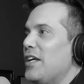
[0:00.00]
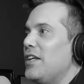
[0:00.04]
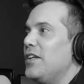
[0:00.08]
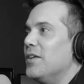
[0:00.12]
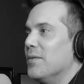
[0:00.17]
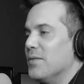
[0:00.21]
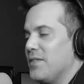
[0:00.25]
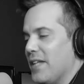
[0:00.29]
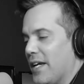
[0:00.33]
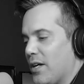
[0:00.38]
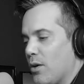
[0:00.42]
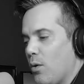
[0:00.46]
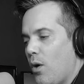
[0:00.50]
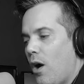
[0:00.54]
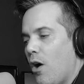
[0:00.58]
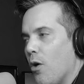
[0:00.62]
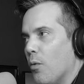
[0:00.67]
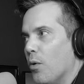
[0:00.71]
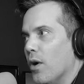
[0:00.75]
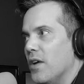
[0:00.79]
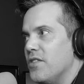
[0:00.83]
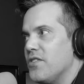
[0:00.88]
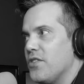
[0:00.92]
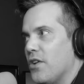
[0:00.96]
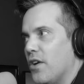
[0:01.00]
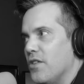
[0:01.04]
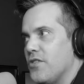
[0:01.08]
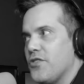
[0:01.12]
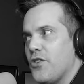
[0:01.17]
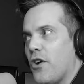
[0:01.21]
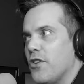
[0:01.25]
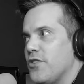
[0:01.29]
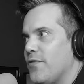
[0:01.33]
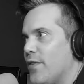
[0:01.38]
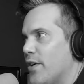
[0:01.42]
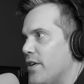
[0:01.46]
It's like, oh, well, it
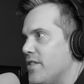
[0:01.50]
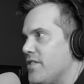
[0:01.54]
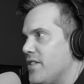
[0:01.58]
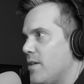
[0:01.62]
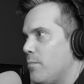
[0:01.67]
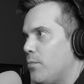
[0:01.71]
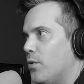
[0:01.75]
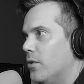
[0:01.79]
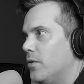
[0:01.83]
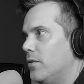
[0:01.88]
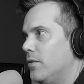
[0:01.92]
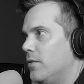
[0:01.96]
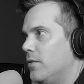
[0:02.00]
starts very simple.